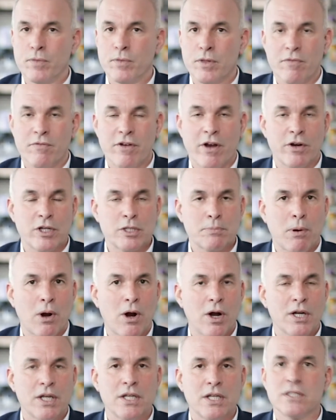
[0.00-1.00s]
the various
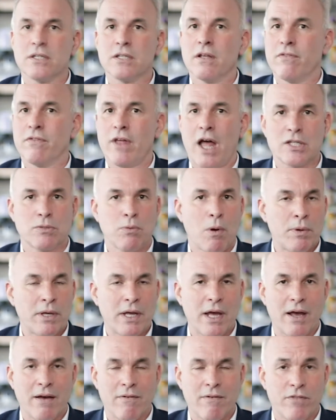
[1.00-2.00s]
parties. That's why we
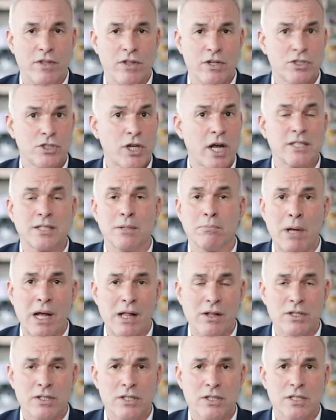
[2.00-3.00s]
have the checks and
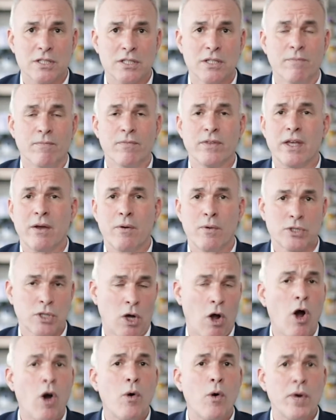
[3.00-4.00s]
balances. It was
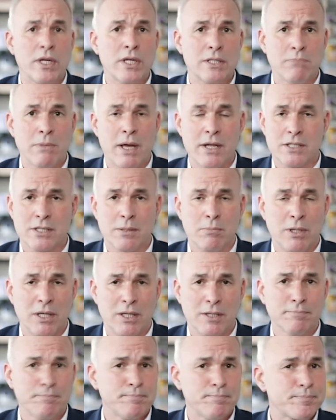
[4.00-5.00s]
always meant to
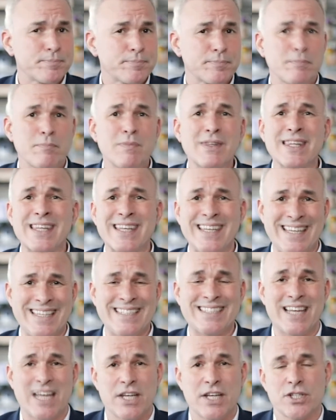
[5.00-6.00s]
be
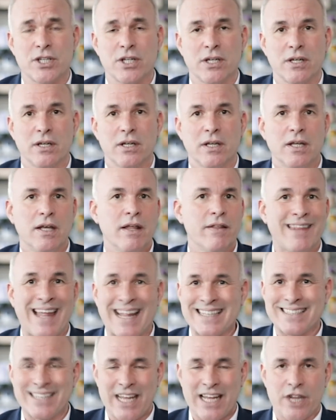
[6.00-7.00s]
in tension.
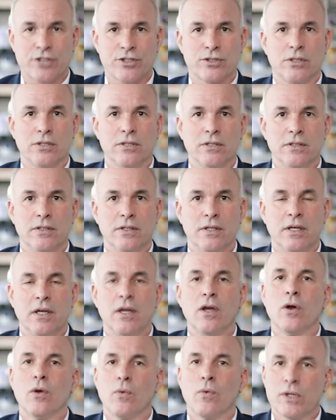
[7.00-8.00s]
That's natural.
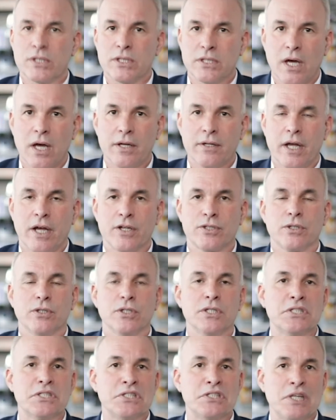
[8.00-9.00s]
What's not
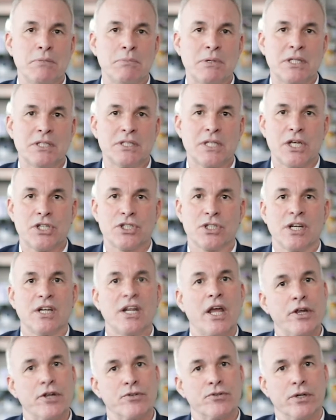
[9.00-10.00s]
natural is demonization and
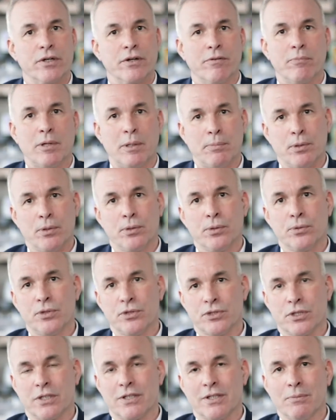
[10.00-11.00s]
hatred of people who
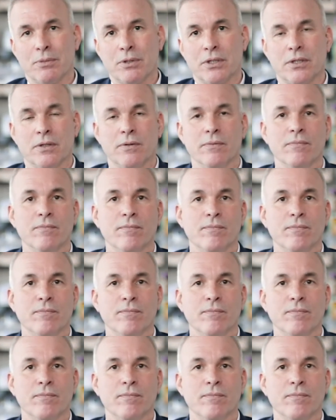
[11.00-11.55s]
disagree with you.